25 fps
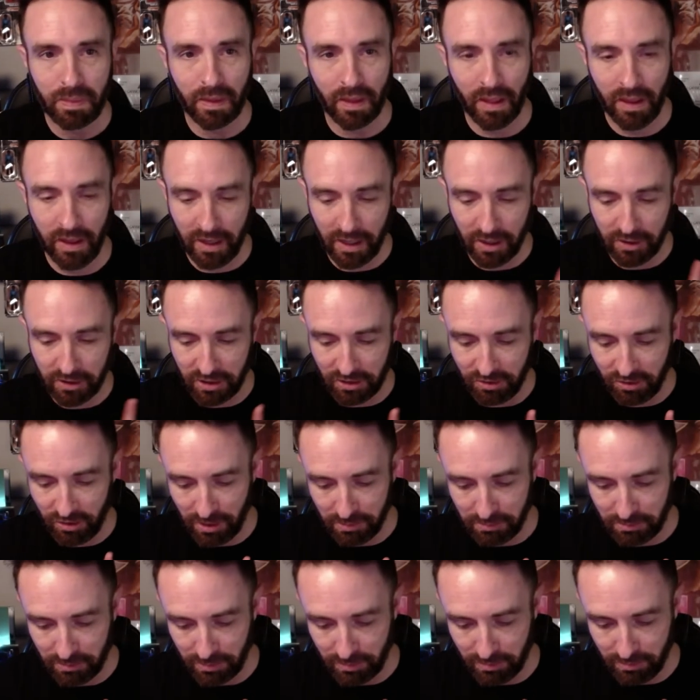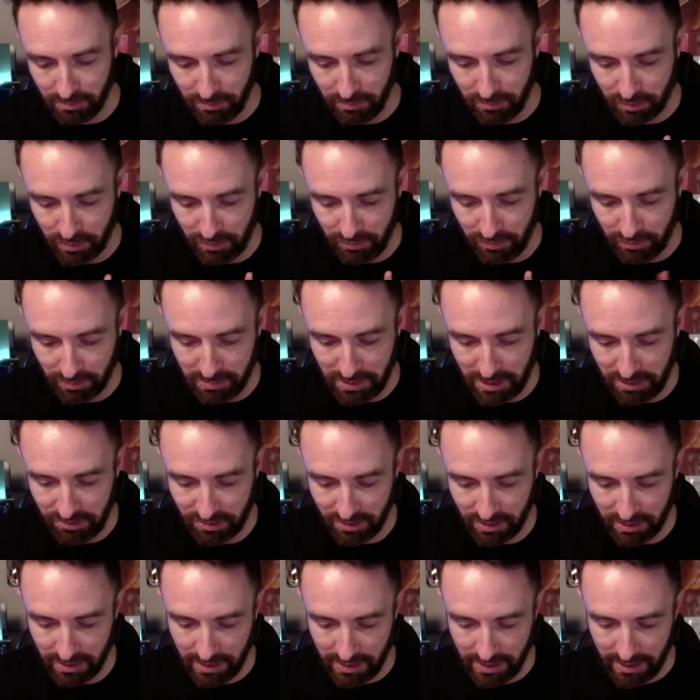And I'll get to number 3 for
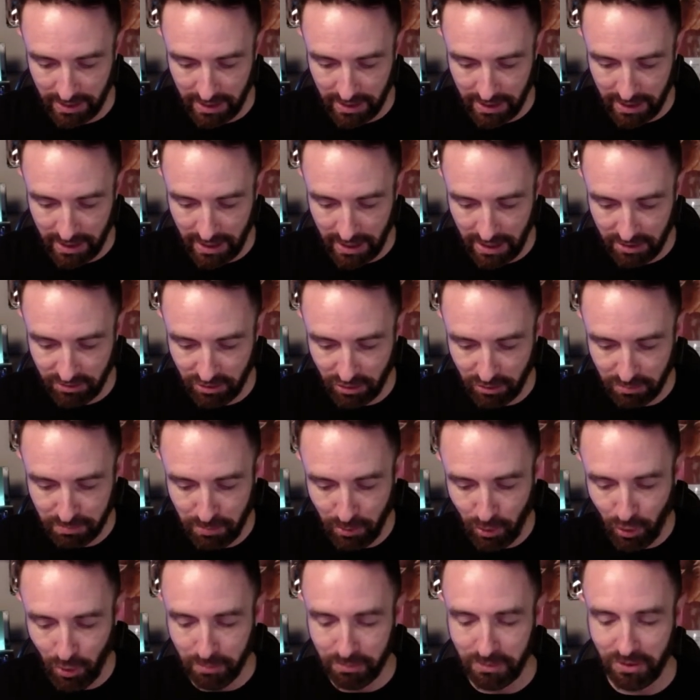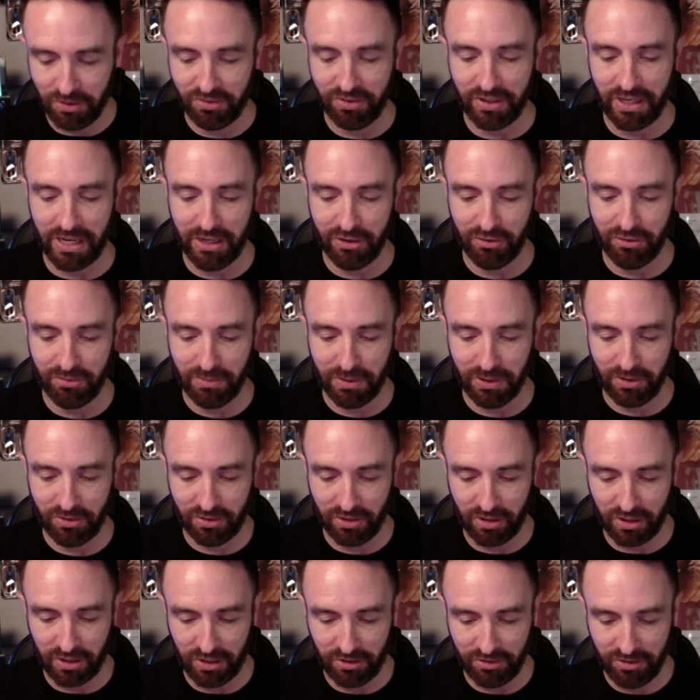Mason. He says, boom, the seismic
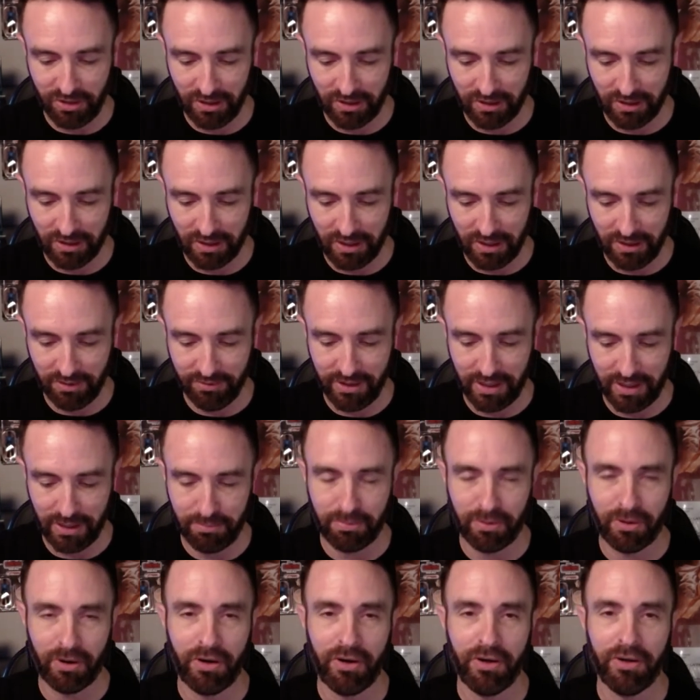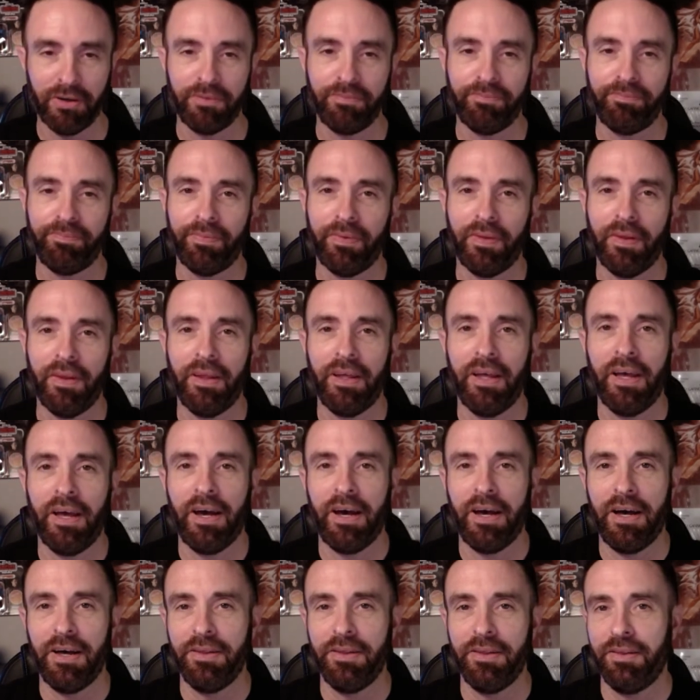charge. He loved that part.
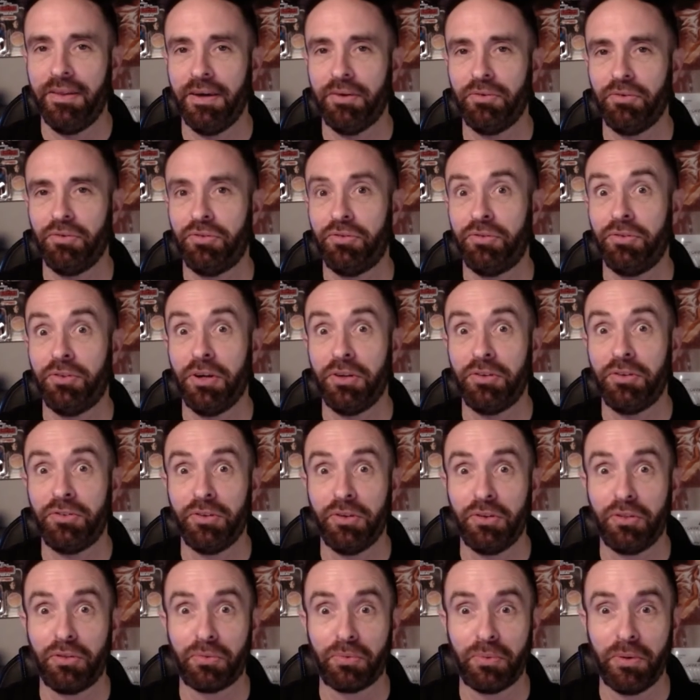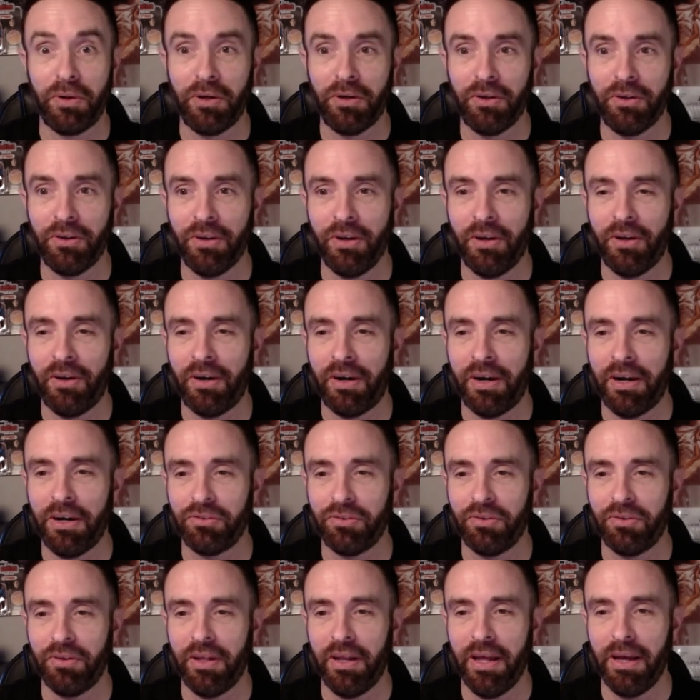That was such a thrill at our
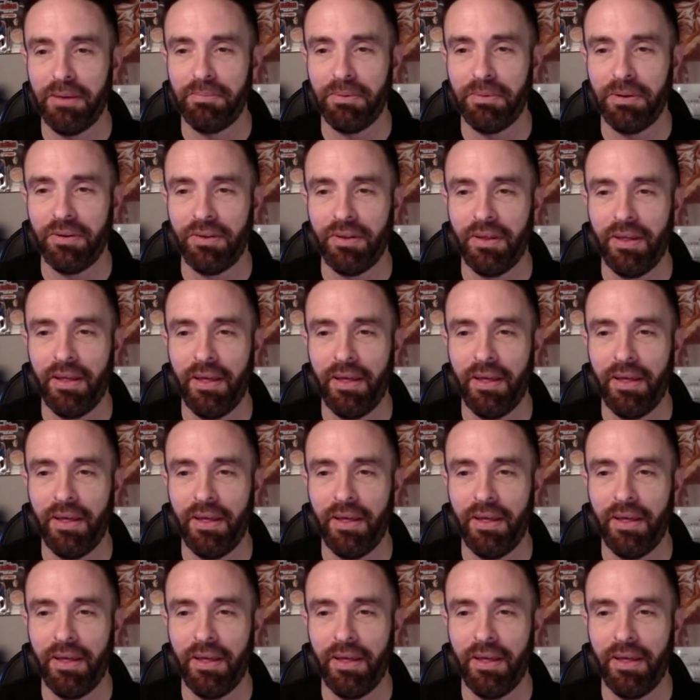house when that happened.